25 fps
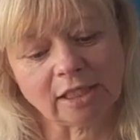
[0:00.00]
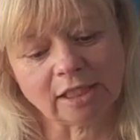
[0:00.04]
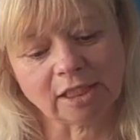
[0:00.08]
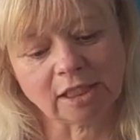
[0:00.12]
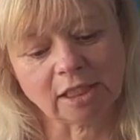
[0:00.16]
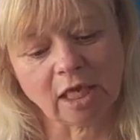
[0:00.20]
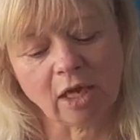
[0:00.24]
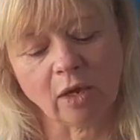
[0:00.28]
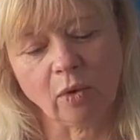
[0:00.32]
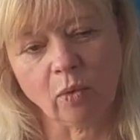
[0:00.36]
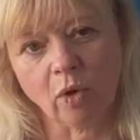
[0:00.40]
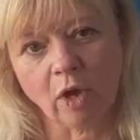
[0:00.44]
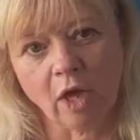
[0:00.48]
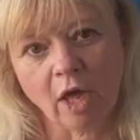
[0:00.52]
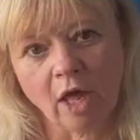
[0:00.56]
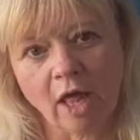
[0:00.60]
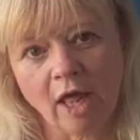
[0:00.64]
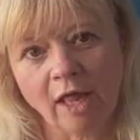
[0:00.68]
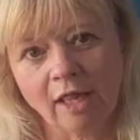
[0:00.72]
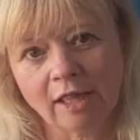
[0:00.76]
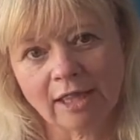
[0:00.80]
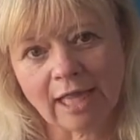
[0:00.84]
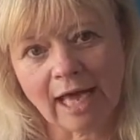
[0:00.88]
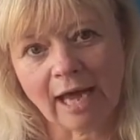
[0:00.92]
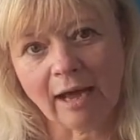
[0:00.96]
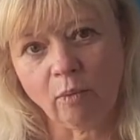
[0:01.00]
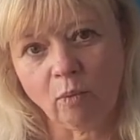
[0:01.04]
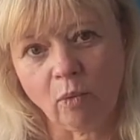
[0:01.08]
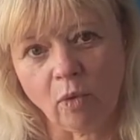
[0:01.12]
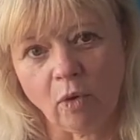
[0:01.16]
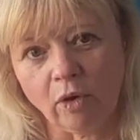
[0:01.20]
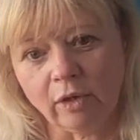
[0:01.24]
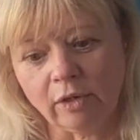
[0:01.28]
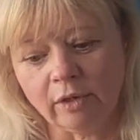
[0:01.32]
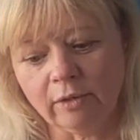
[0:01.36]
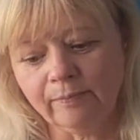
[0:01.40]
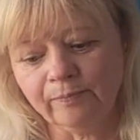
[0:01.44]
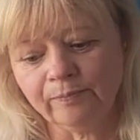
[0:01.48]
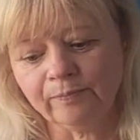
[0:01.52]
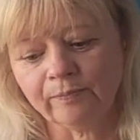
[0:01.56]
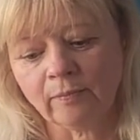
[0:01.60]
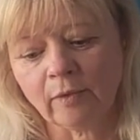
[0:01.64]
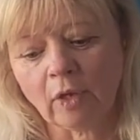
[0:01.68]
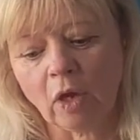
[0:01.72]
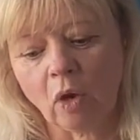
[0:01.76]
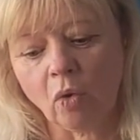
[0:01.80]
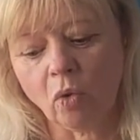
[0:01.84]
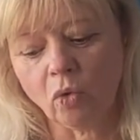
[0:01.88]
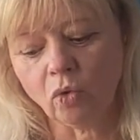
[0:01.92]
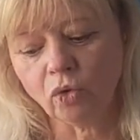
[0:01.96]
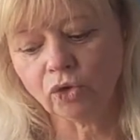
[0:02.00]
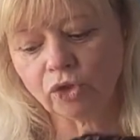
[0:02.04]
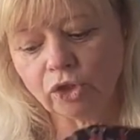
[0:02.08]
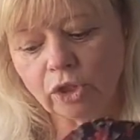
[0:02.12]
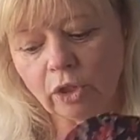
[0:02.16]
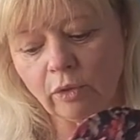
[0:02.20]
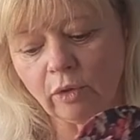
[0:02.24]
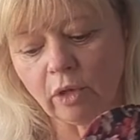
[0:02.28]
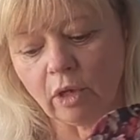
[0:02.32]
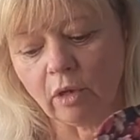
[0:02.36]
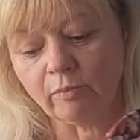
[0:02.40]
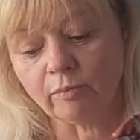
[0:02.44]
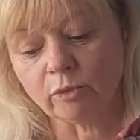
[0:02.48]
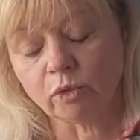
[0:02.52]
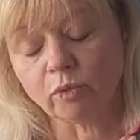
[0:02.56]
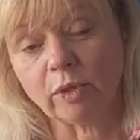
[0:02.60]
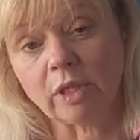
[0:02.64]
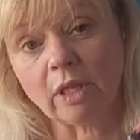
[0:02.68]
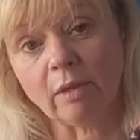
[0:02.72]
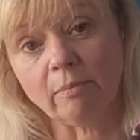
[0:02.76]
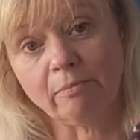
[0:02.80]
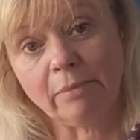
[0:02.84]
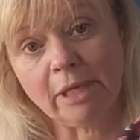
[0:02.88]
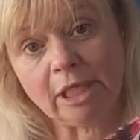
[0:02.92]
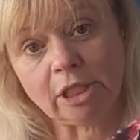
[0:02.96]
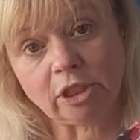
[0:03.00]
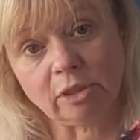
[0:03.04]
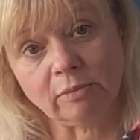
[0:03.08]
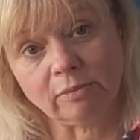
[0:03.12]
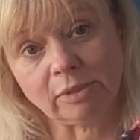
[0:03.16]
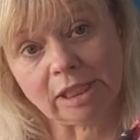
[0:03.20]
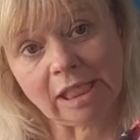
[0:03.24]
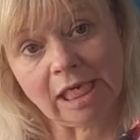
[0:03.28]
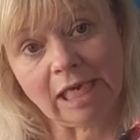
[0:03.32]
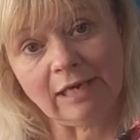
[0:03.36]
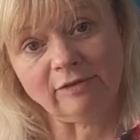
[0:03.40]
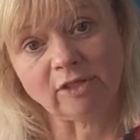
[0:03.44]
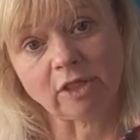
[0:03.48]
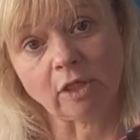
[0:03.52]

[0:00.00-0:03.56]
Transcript: So that one also comes with a bishop sleeve.